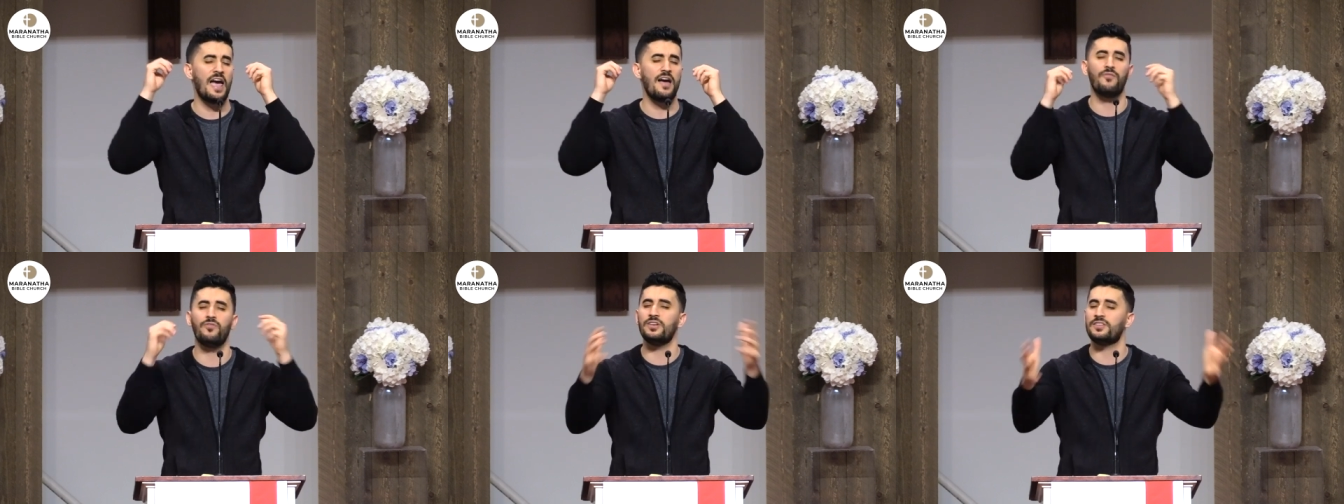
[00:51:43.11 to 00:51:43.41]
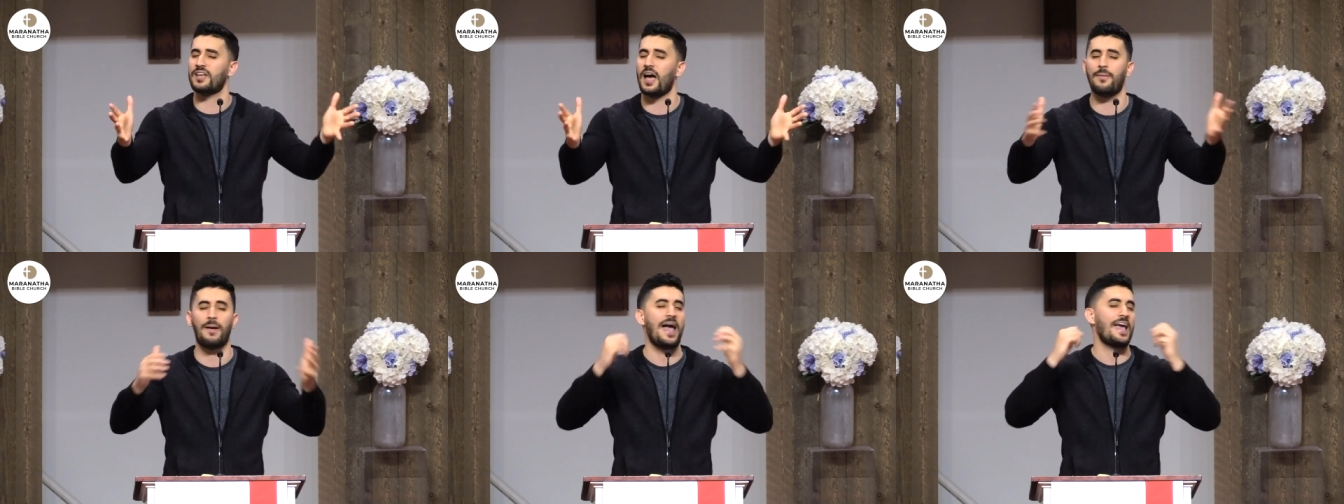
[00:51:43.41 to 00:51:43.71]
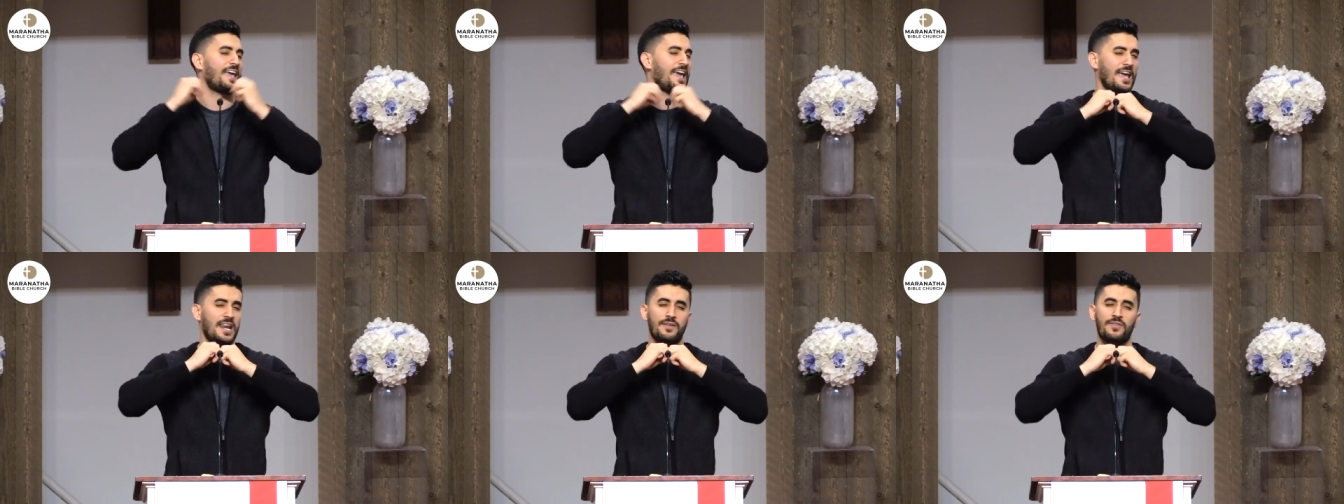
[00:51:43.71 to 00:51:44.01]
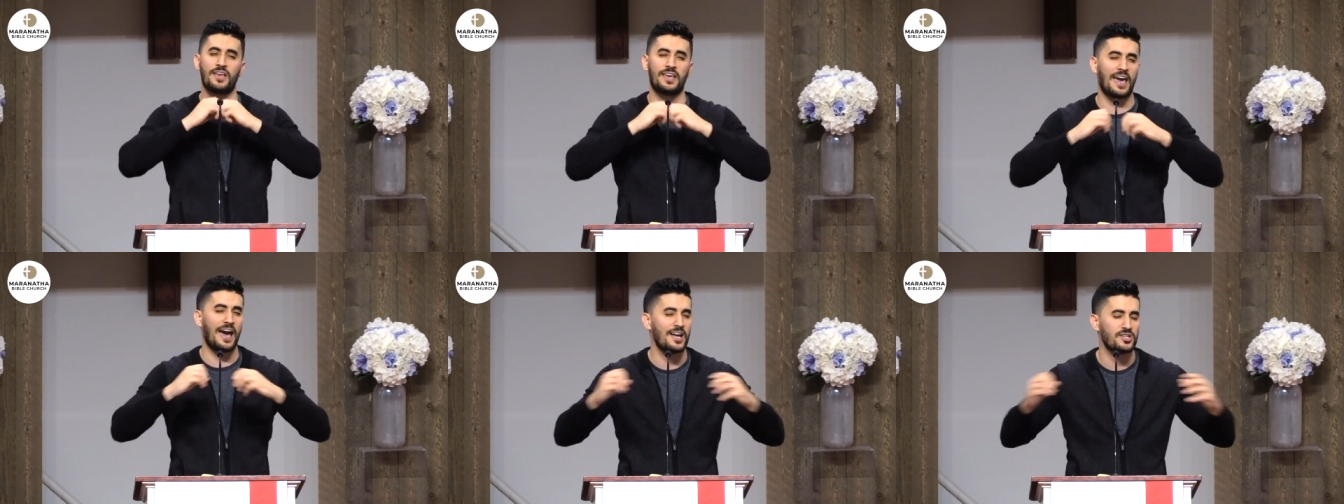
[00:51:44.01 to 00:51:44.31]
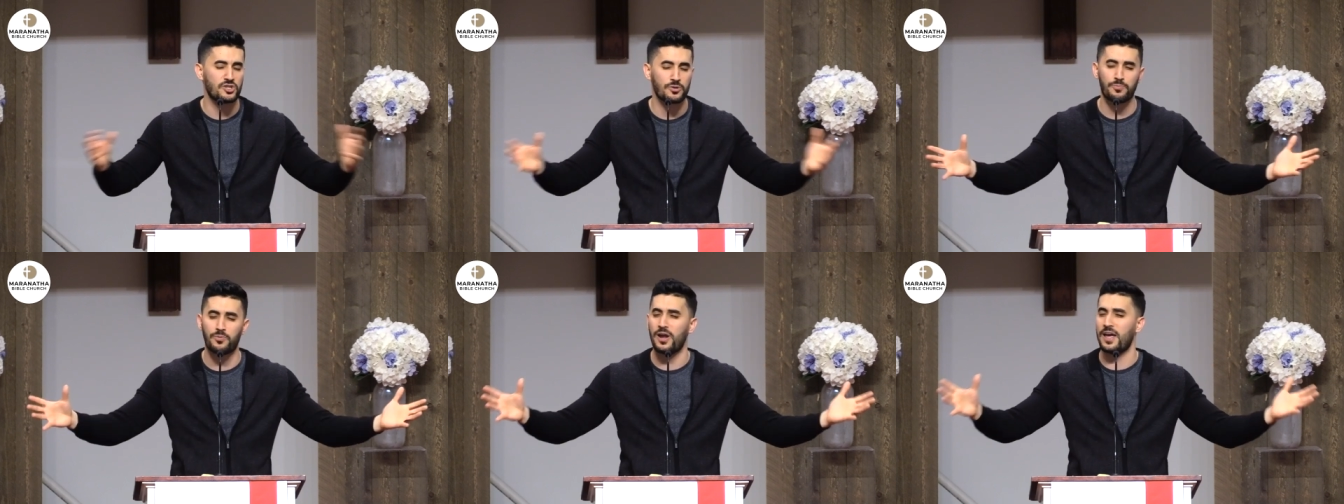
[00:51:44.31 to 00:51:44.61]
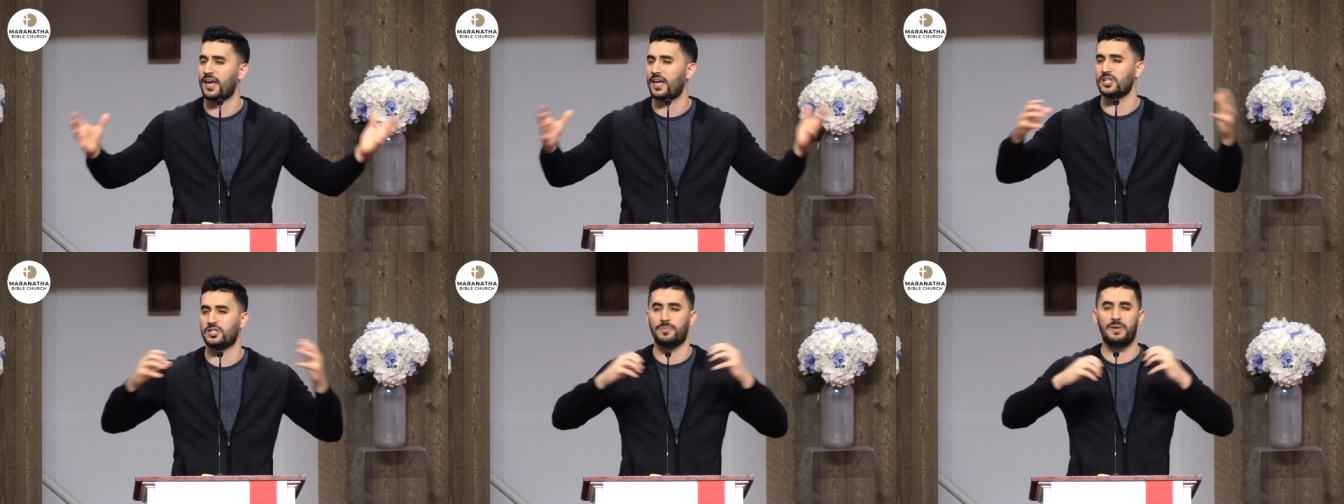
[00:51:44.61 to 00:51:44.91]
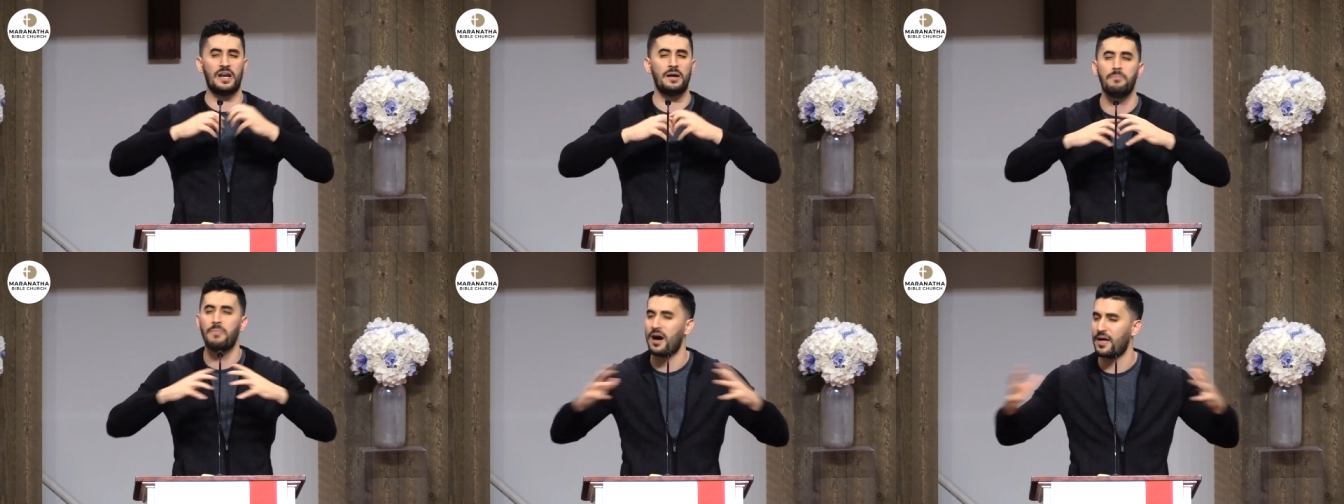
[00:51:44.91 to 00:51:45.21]
Every time I can't even catch a break. It's
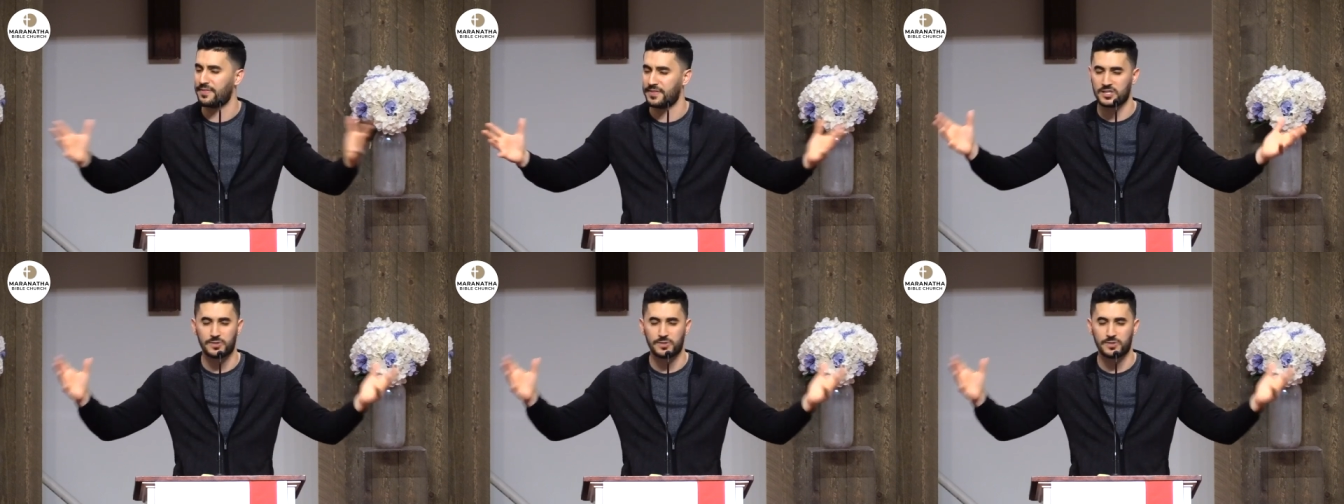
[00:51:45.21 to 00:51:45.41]
been a month,